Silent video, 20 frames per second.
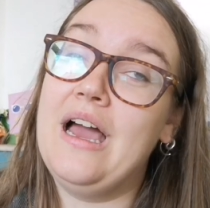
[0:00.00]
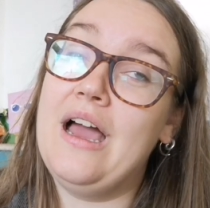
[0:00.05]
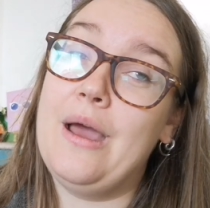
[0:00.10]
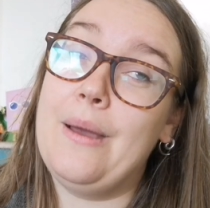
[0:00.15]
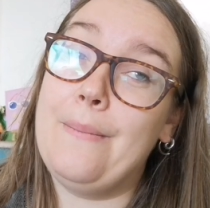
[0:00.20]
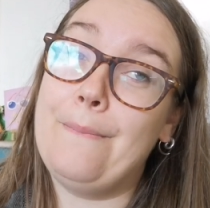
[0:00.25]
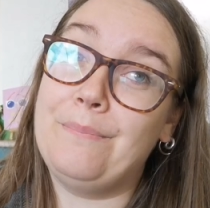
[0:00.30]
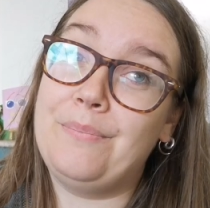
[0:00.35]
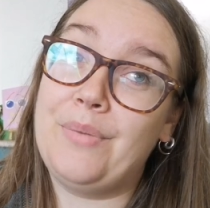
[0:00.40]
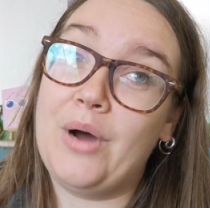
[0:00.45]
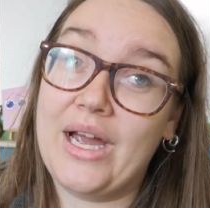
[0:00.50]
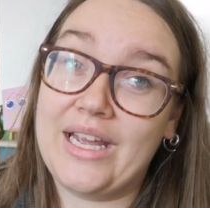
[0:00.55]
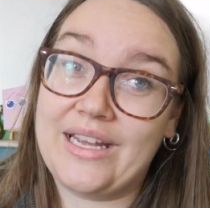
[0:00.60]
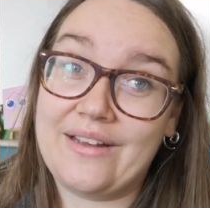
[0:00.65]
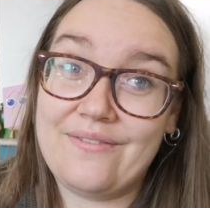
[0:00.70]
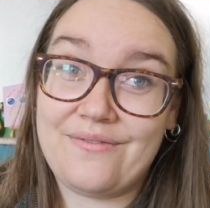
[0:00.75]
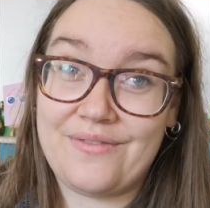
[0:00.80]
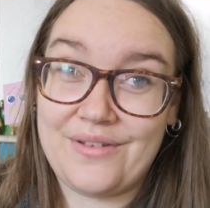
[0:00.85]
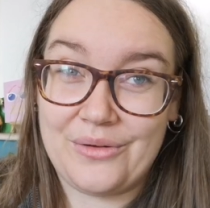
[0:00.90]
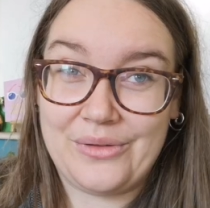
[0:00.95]
Um, but I
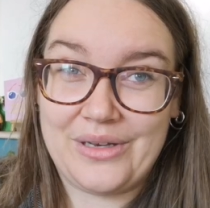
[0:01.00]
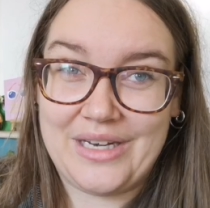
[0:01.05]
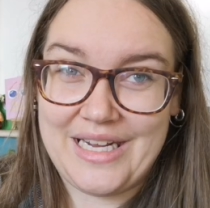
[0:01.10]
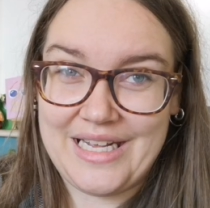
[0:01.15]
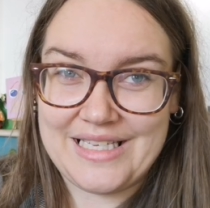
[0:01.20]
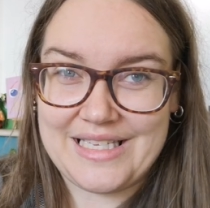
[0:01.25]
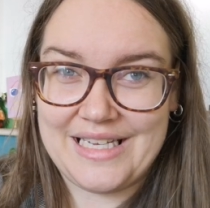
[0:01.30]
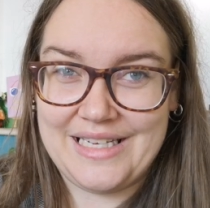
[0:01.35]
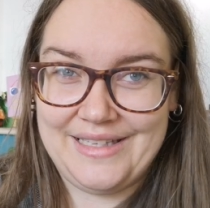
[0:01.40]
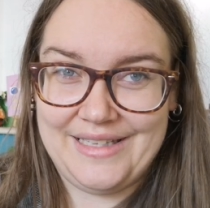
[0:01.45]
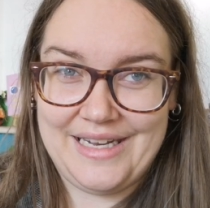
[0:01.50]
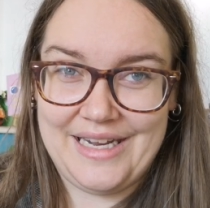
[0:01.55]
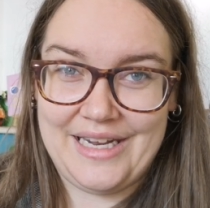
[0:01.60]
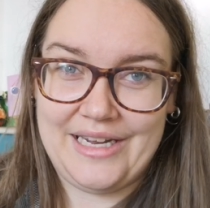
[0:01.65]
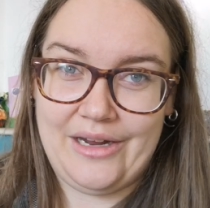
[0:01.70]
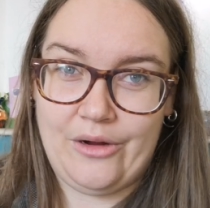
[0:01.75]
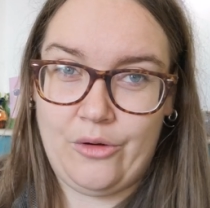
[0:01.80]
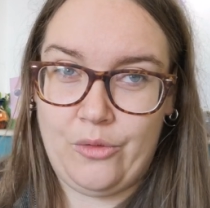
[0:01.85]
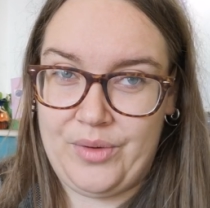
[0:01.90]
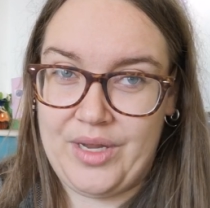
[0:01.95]
can feel that it is a
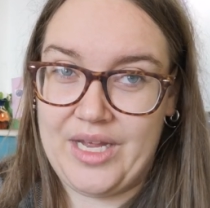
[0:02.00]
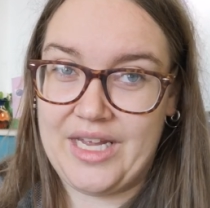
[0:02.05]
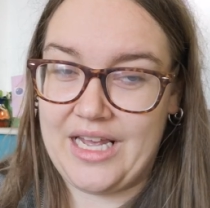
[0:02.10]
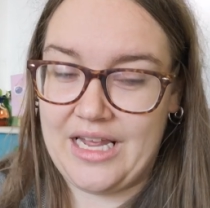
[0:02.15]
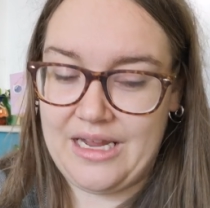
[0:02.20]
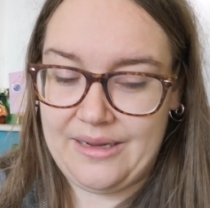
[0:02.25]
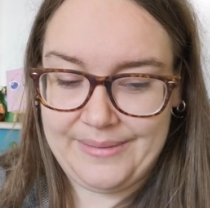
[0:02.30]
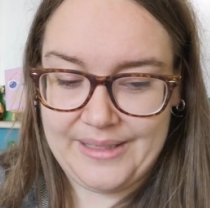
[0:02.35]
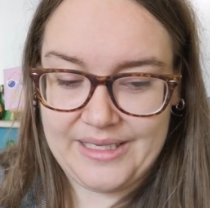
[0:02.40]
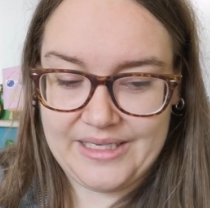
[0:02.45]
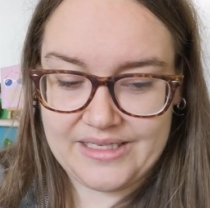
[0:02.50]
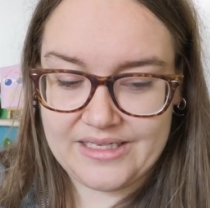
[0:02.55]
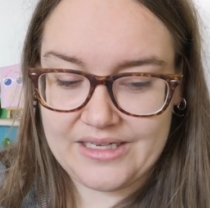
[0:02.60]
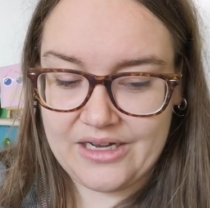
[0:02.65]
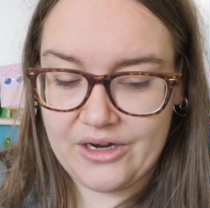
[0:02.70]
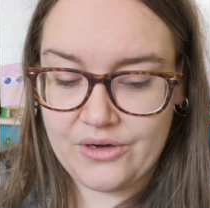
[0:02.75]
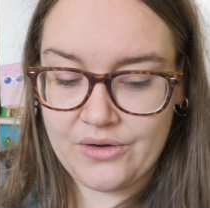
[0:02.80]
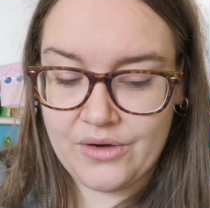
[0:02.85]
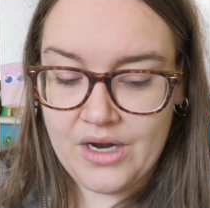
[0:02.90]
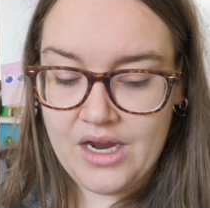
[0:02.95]
little bit gapey.
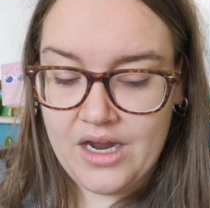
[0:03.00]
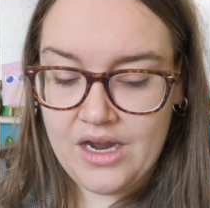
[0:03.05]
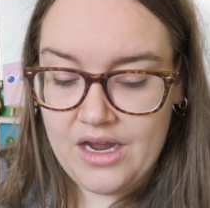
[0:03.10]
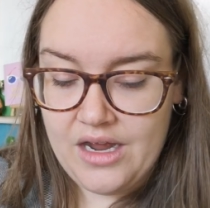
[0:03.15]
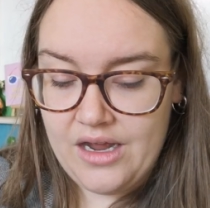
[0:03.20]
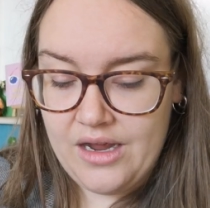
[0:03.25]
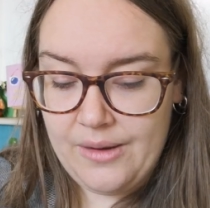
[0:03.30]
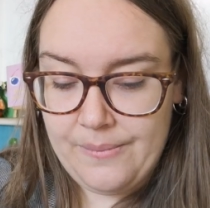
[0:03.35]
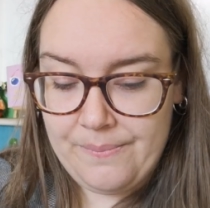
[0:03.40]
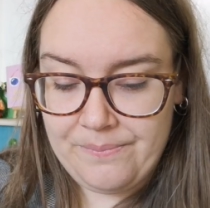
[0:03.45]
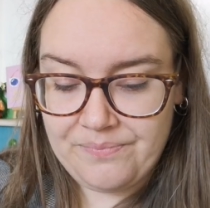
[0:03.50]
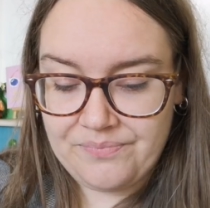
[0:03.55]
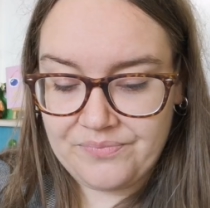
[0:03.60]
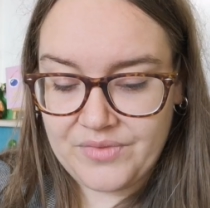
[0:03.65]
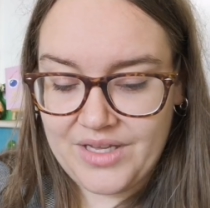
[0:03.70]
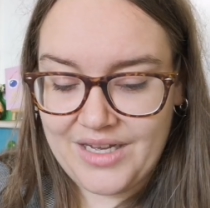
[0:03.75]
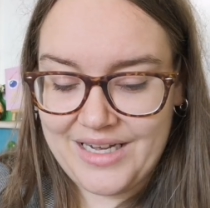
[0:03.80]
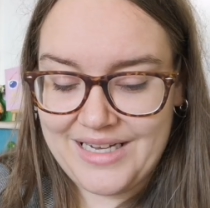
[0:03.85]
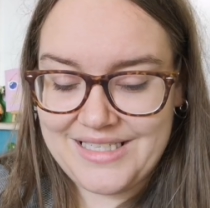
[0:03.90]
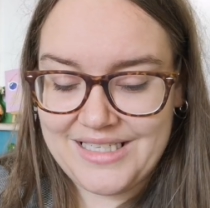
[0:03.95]
So um,
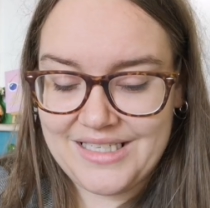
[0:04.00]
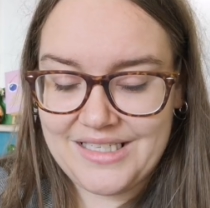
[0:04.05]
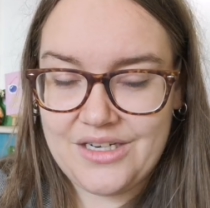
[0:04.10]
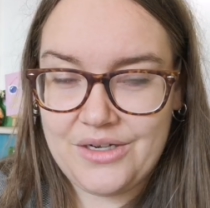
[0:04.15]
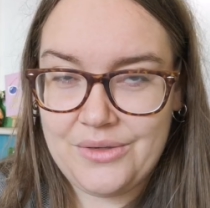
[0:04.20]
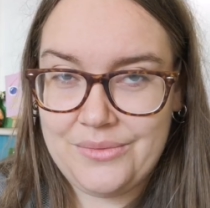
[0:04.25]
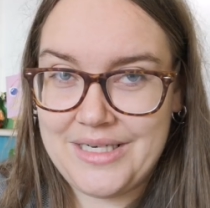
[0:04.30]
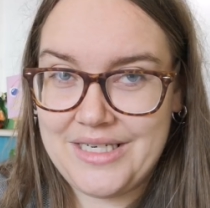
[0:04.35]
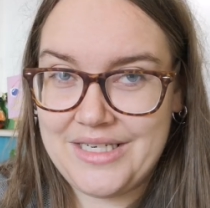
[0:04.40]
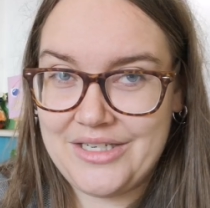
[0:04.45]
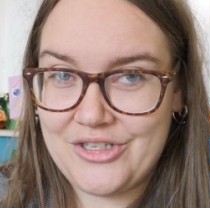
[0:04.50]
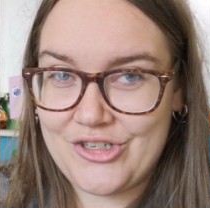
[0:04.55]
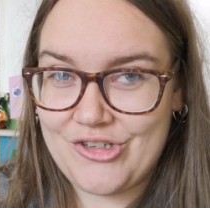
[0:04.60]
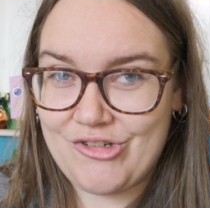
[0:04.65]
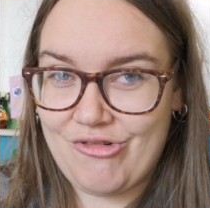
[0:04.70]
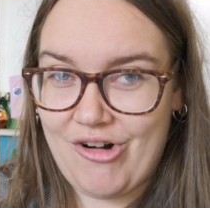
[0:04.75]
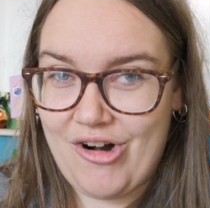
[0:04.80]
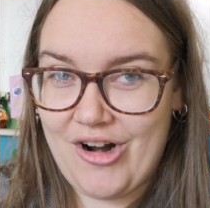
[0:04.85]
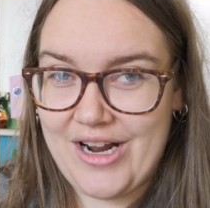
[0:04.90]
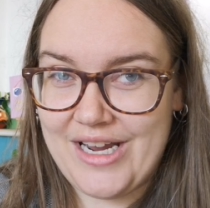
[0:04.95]
I did go in and
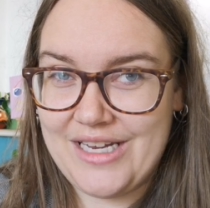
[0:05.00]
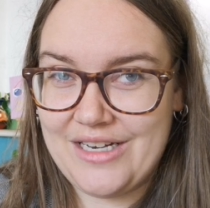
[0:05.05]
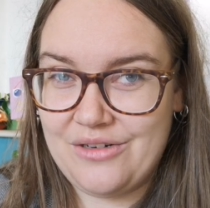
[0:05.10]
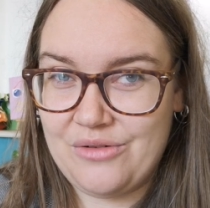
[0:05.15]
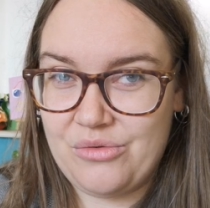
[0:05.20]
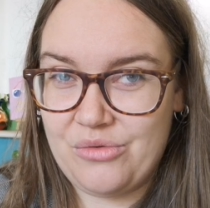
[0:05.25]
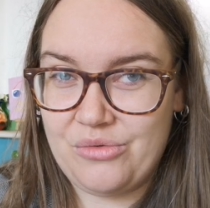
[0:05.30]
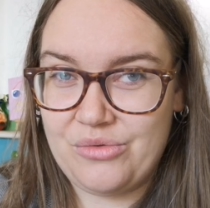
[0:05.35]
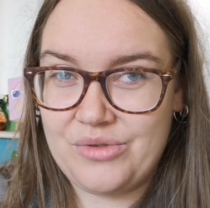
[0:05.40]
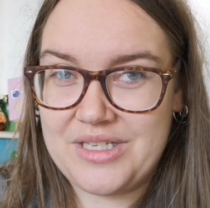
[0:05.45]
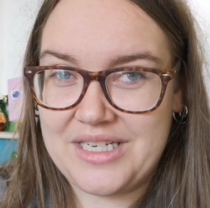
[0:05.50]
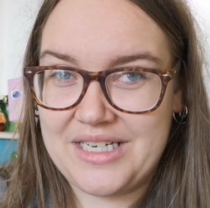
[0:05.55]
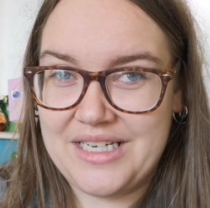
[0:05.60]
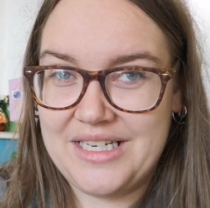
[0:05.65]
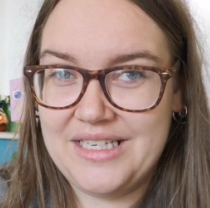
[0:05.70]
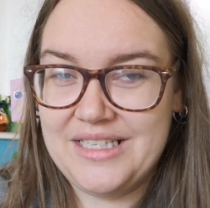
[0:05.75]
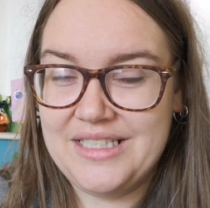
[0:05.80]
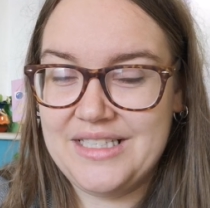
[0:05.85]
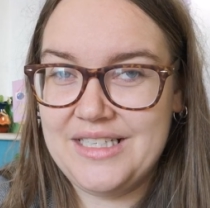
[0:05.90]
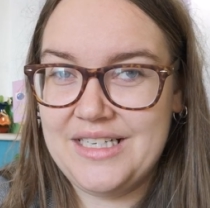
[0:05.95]
try and
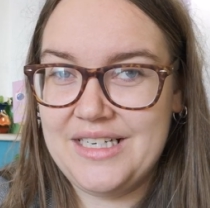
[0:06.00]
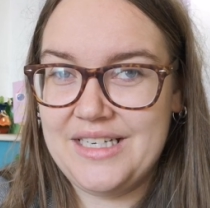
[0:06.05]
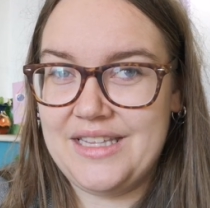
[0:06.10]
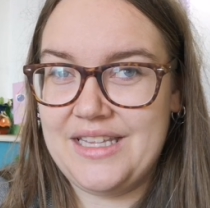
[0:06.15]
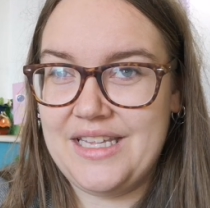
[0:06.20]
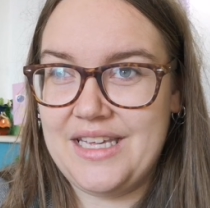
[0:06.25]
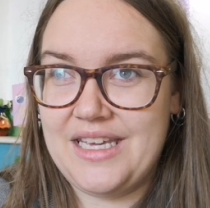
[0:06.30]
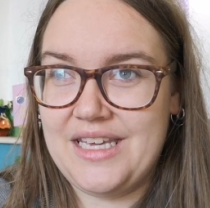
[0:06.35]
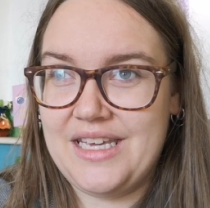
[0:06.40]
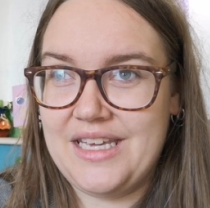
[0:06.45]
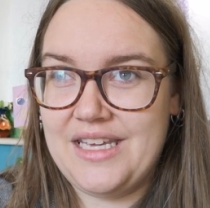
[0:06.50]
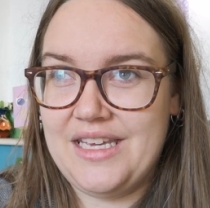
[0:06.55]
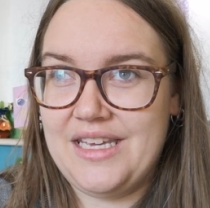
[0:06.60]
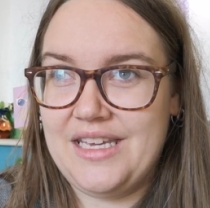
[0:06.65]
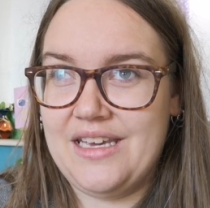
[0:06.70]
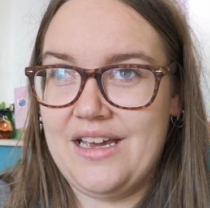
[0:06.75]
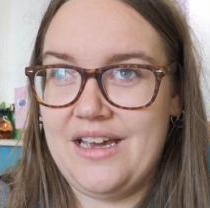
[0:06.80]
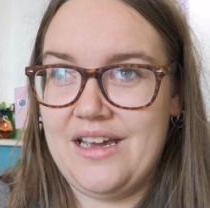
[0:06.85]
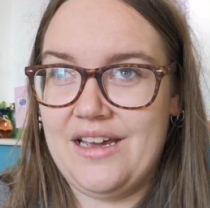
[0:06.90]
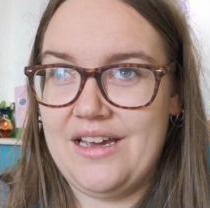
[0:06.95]
alter
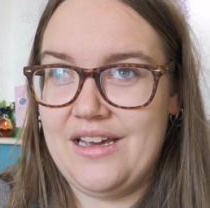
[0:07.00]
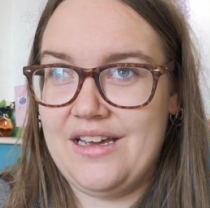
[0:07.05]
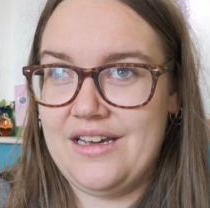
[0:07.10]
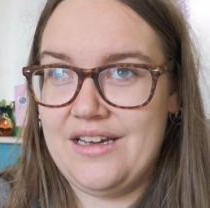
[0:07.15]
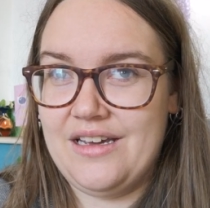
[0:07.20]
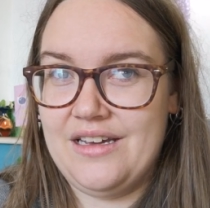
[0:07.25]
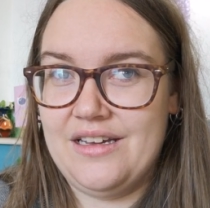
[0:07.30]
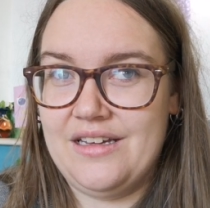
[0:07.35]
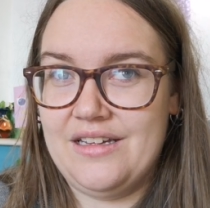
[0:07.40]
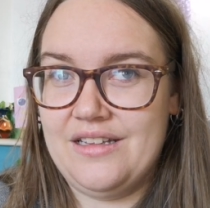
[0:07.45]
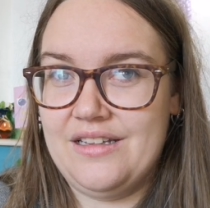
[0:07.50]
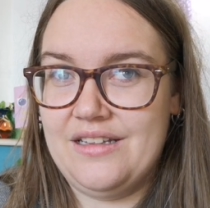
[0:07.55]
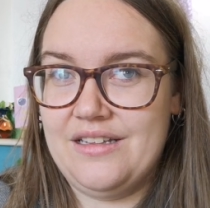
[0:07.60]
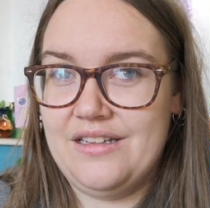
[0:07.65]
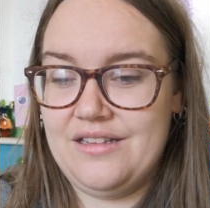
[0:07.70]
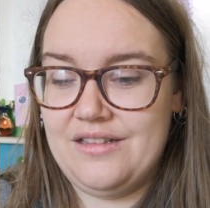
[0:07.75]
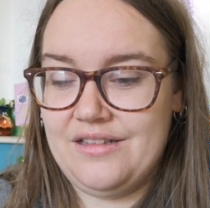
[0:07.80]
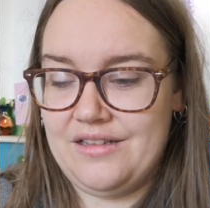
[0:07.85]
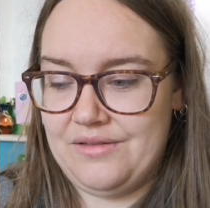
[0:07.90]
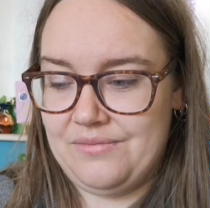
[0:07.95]
the uh,
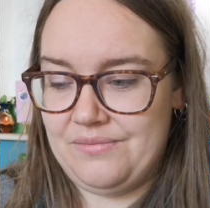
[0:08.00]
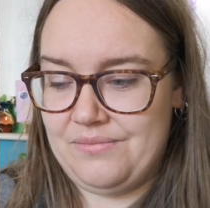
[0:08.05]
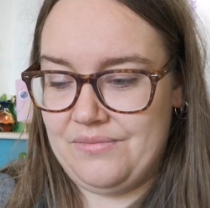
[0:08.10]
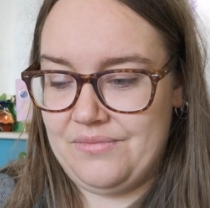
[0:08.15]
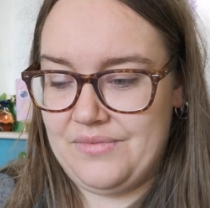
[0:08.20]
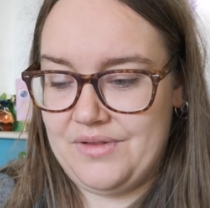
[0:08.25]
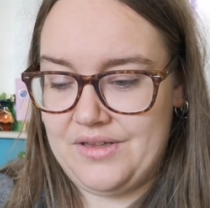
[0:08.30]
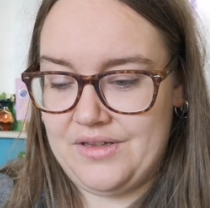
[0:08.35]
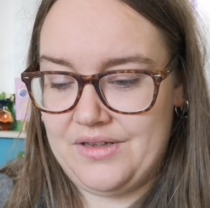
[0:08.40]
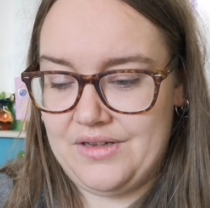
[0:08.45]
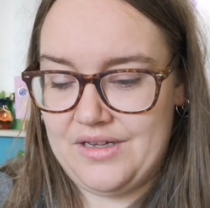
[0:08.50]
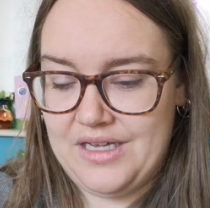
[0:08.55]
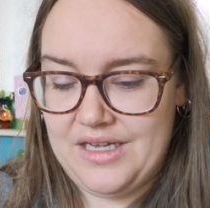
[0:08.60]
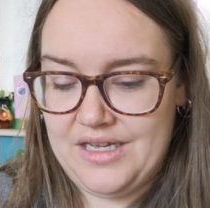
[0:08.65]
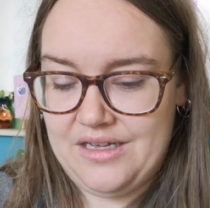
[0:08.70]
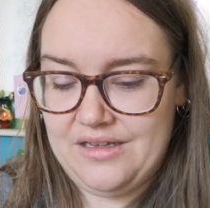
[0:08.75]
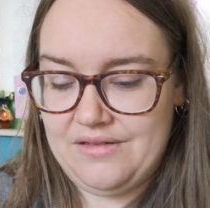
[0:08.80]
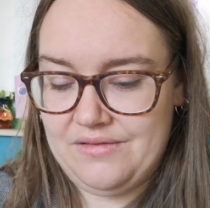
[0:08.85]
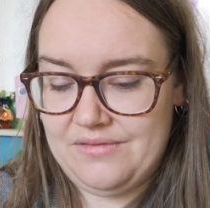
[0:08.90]
the the